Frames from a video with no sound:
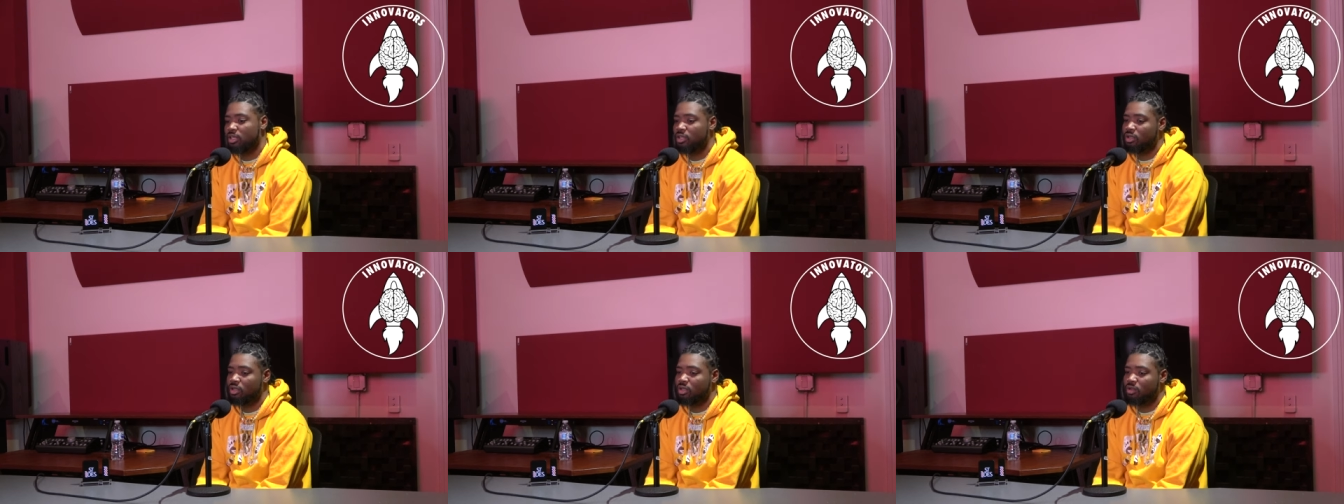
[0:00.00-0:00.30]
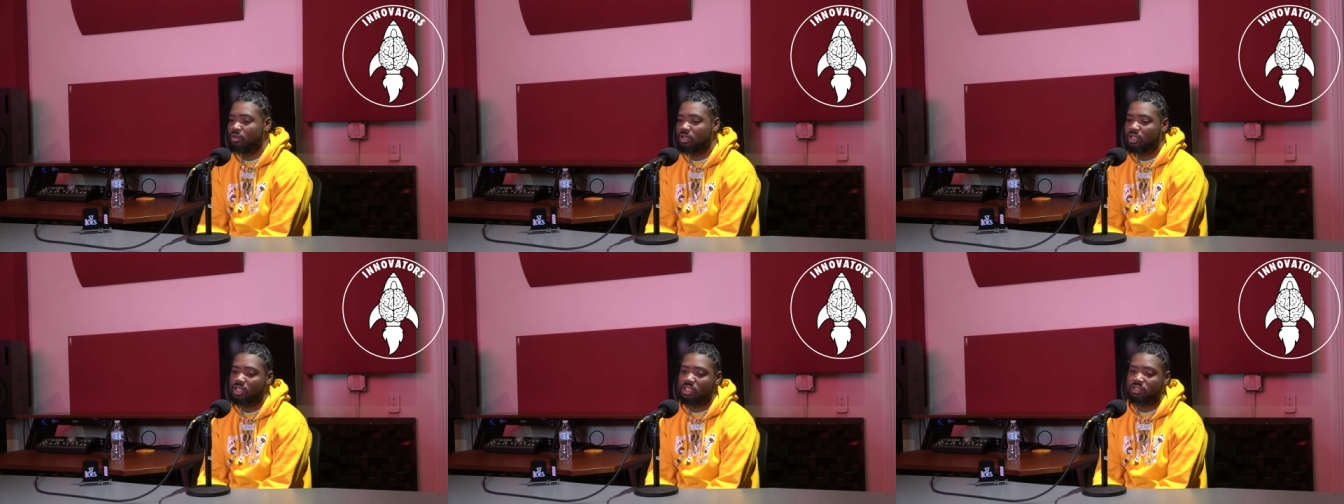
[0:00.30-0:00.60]
and you
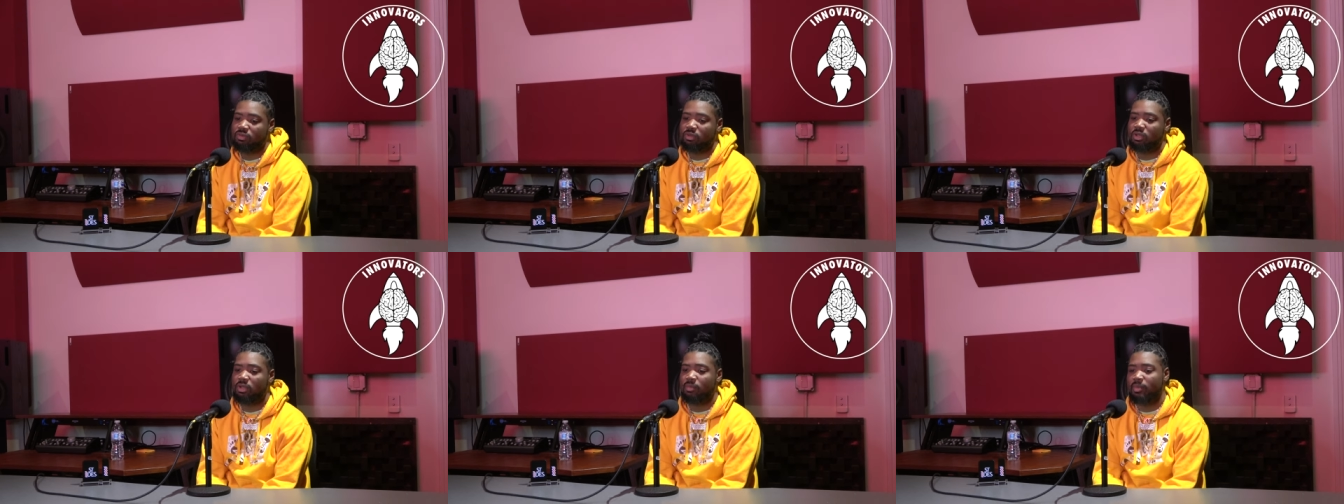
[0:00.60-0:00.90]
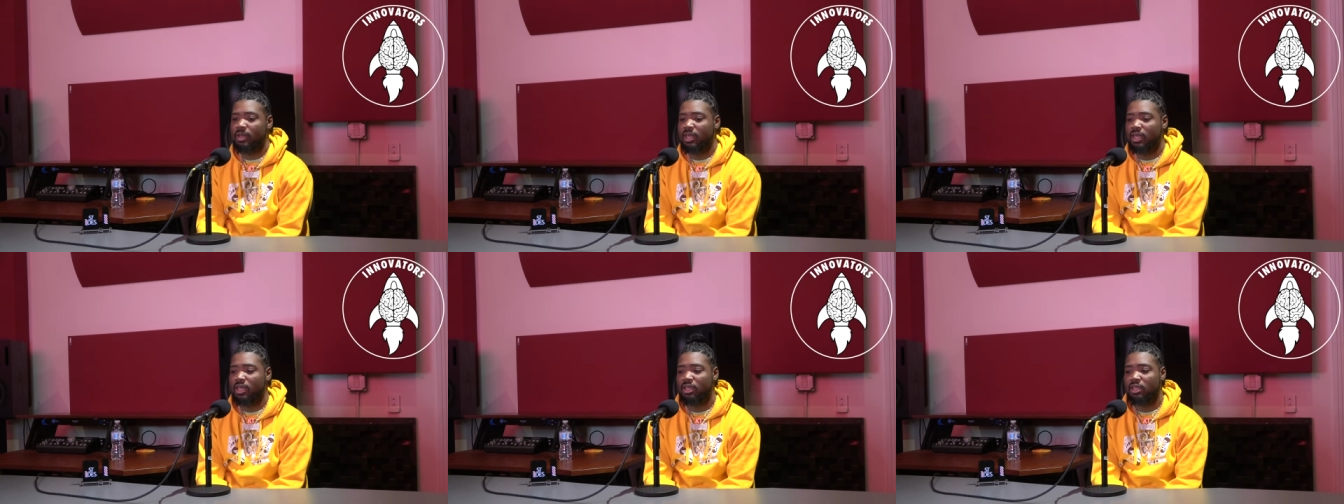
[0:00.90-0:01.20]
know niggas from the
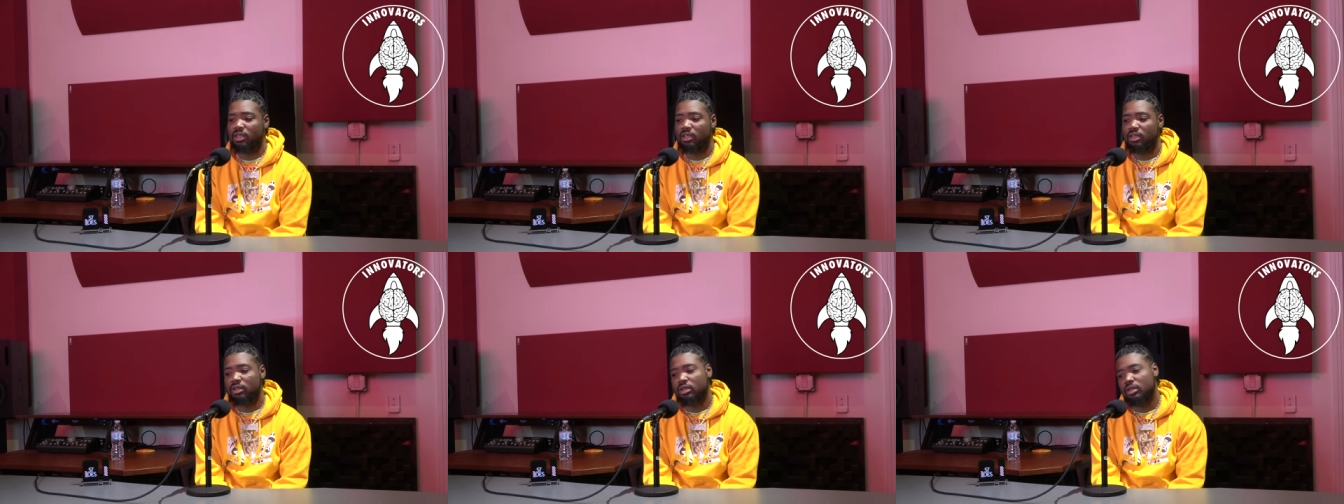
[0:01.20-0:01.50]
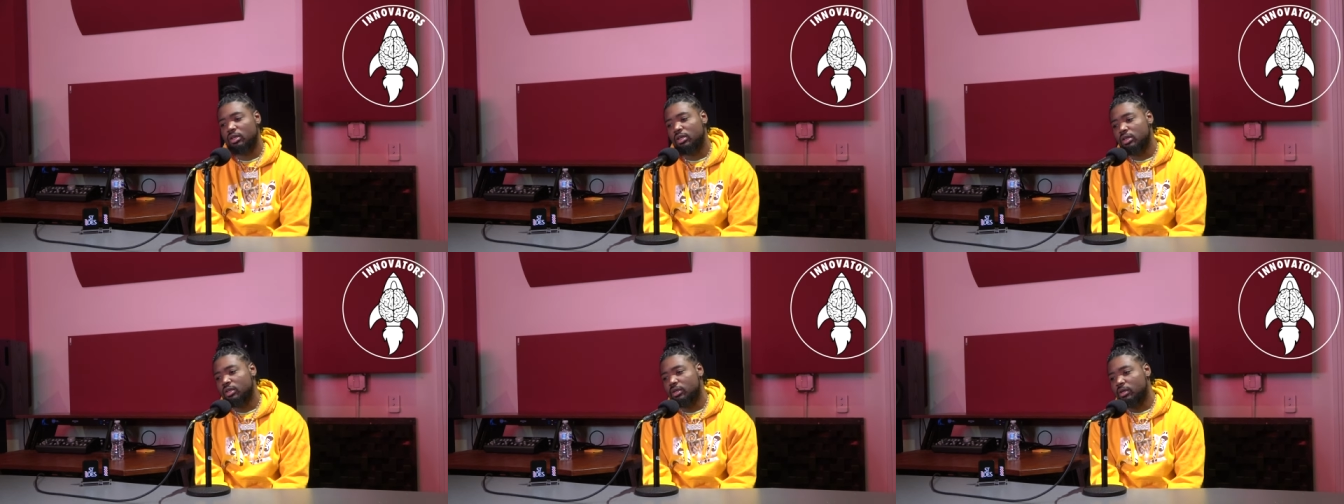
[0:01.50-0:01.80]
Bay and
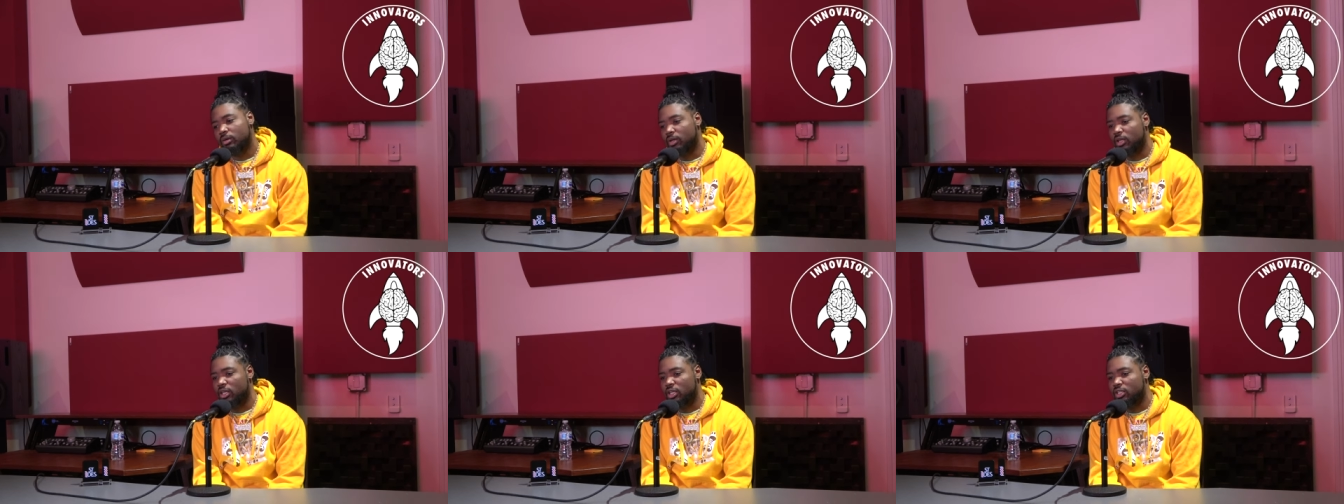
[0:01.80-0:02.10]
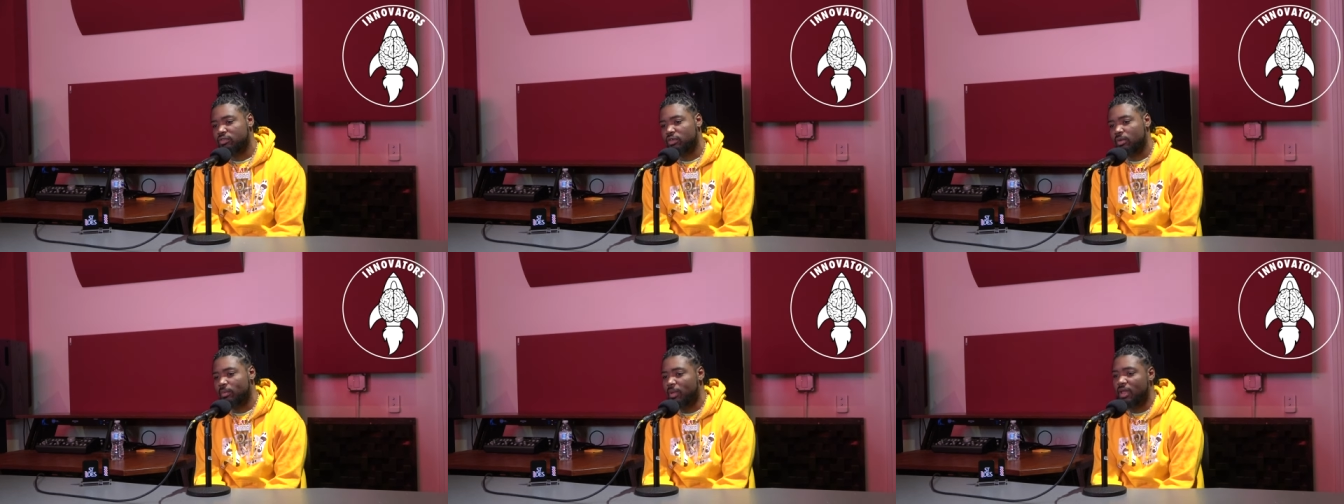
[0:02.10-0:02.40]

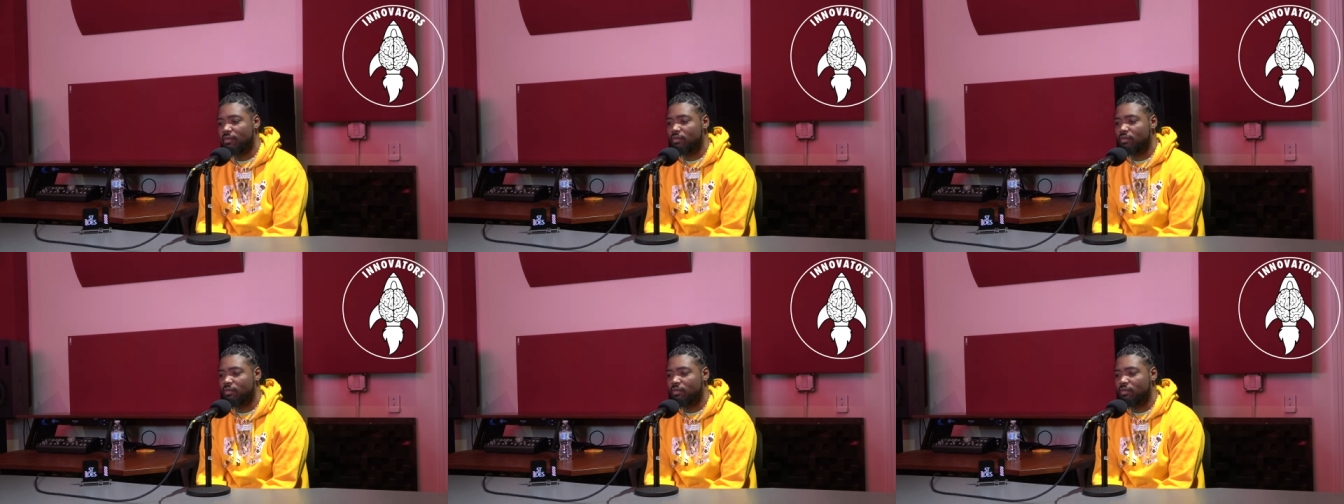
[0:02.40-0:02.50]
niggas from